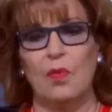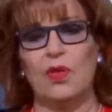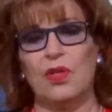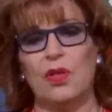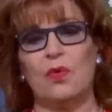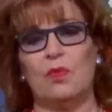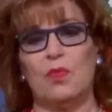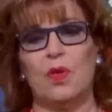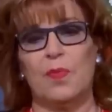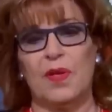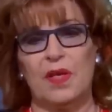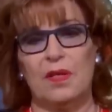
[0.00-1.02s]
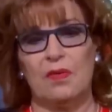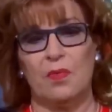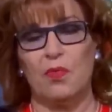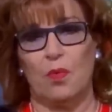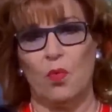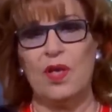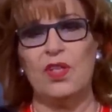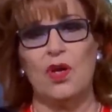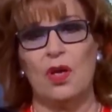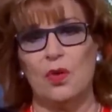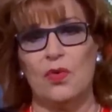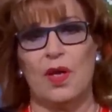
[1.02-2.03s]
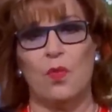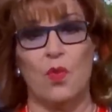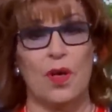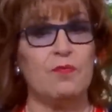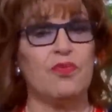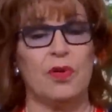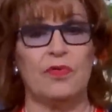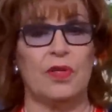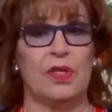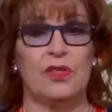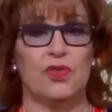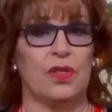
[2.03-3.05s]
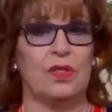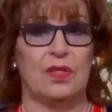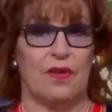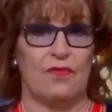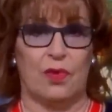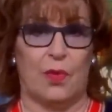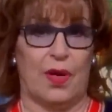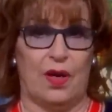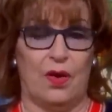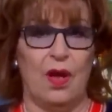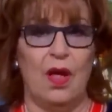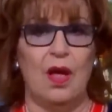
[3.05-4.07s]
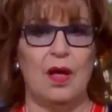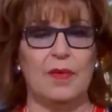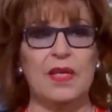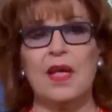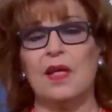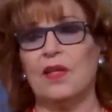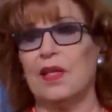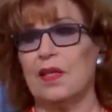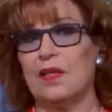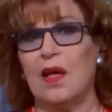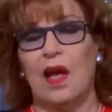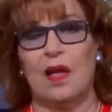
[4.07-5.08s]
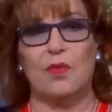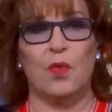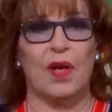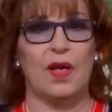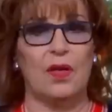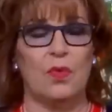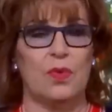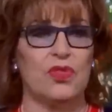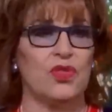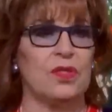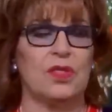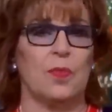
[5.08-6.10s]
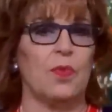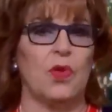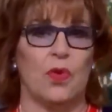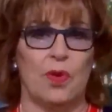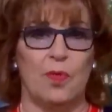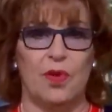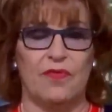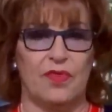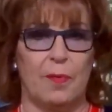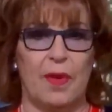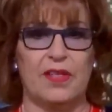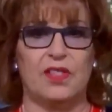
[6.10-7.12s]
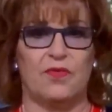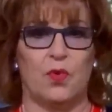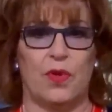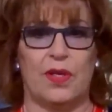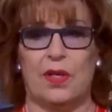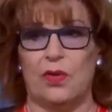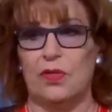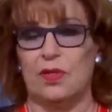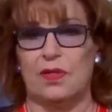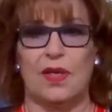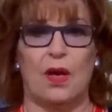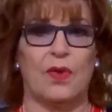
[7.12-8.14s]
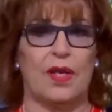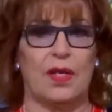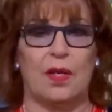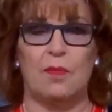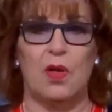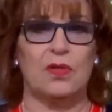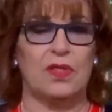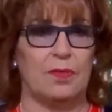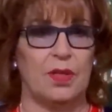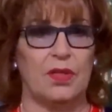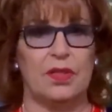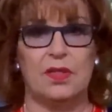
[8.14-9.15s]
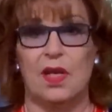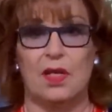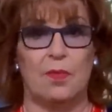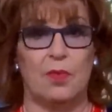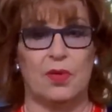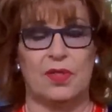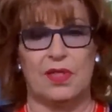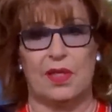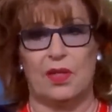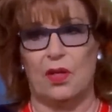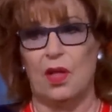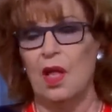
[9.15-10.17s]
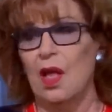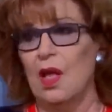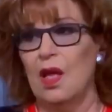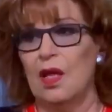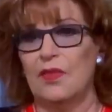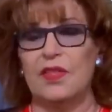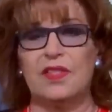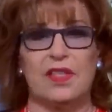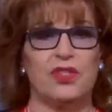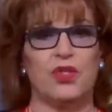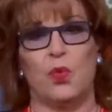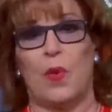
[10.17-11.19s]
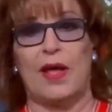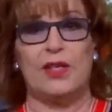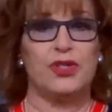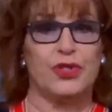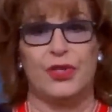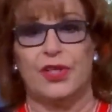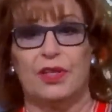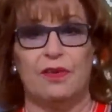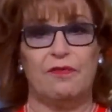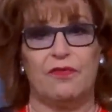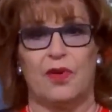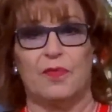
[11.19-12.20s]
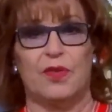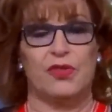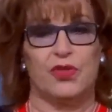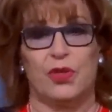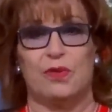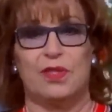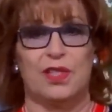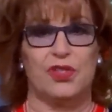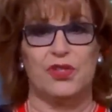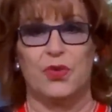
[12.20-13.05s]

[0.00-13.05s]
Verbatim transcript: Well, you know, Whoopi, we know that white privilege is everywhere. I mean, Kellyanne Conway, who was just deplorable for the past four years, is now getting a multi-million dollar book deal. The situation from the Jersey